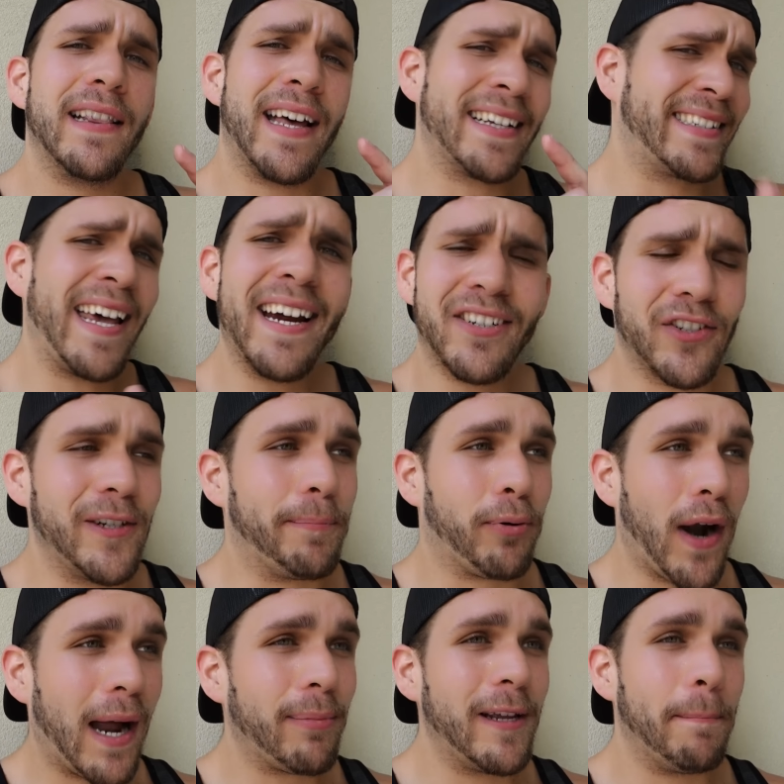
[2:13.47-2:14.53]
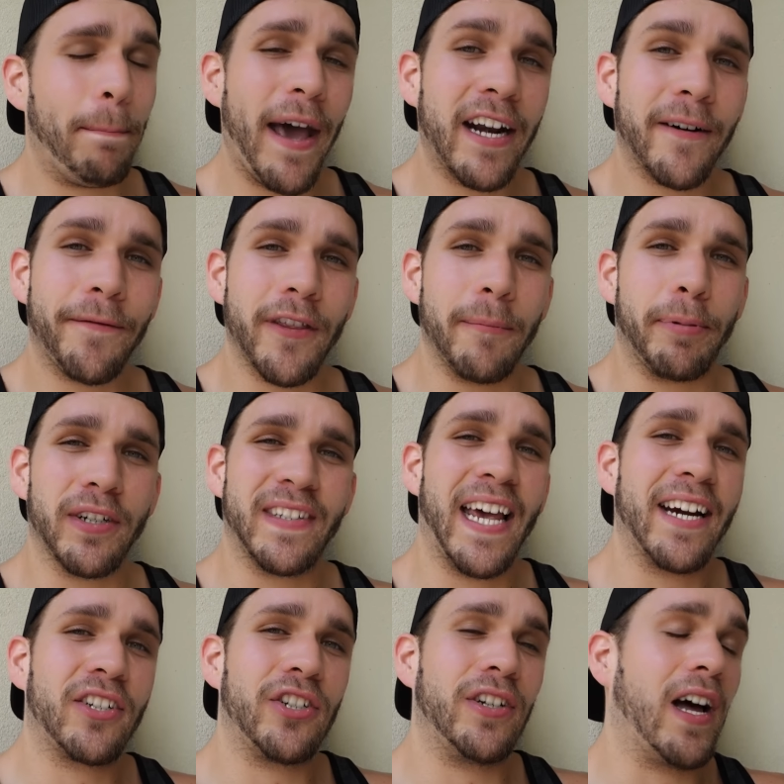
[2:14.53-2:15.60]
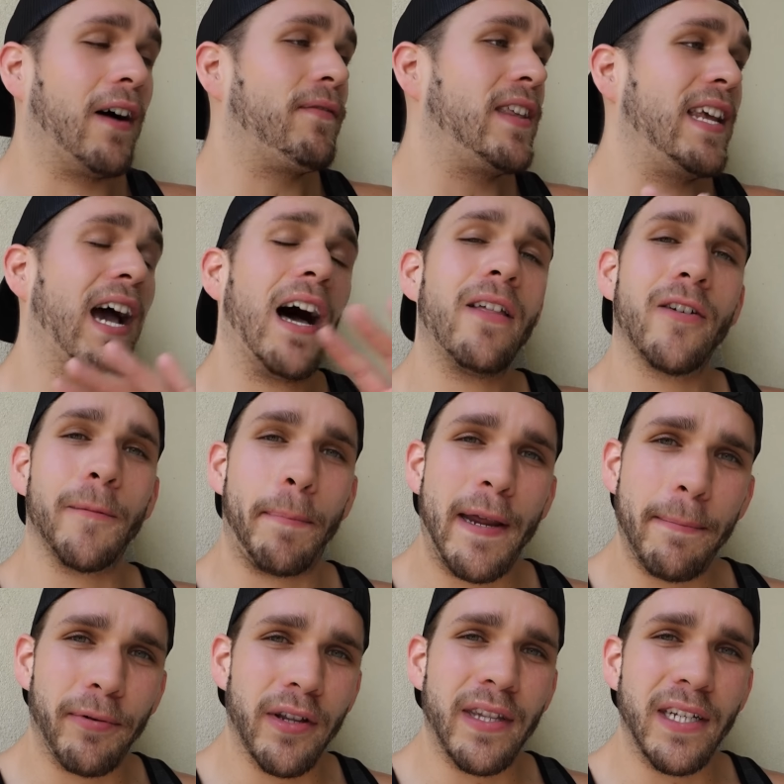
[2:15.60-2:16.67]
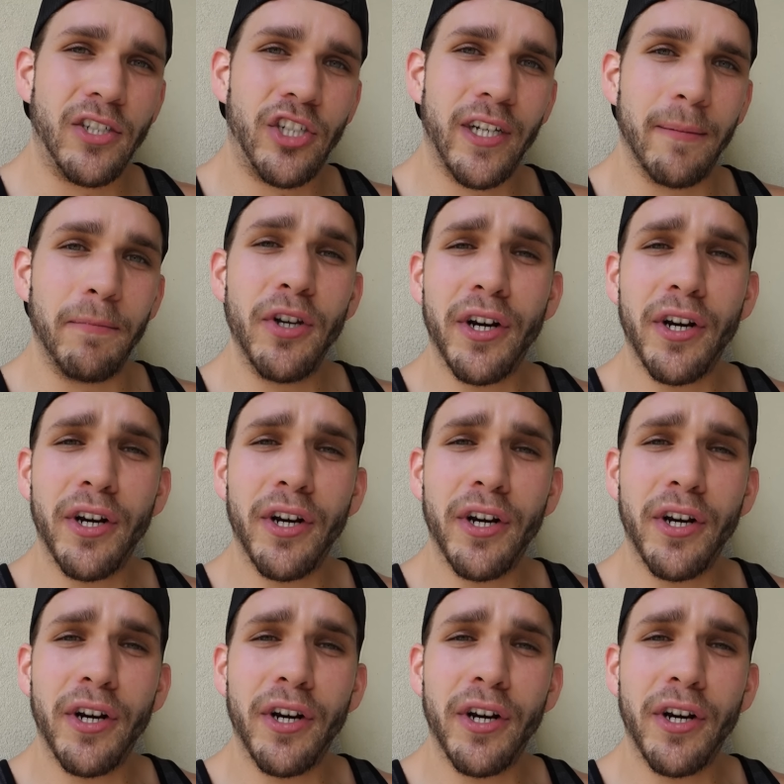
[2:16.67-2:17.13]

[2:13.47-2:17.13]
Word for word: That's actually probably better for the protection of the other people in the gym.